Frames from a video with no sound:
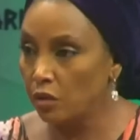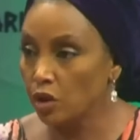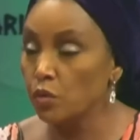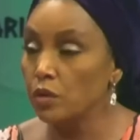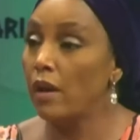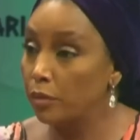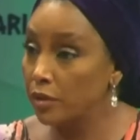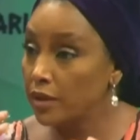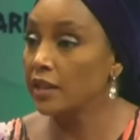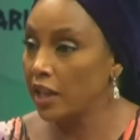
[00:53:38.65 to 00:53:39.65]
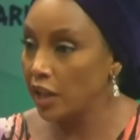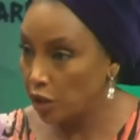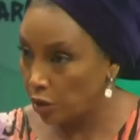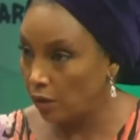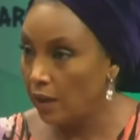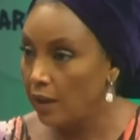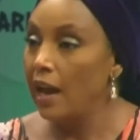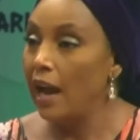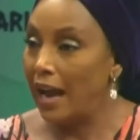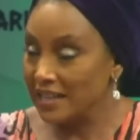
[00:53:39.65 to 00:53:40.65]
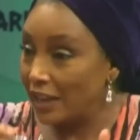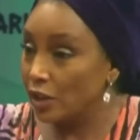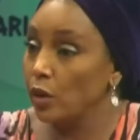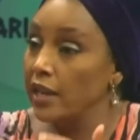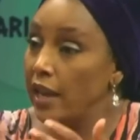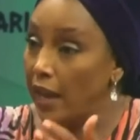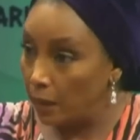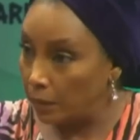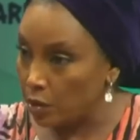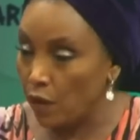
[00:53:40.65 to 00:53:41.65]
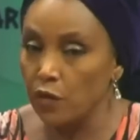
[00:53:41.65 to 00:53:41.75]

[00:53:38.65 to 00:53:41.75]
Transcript: seriously, representation has actually helped.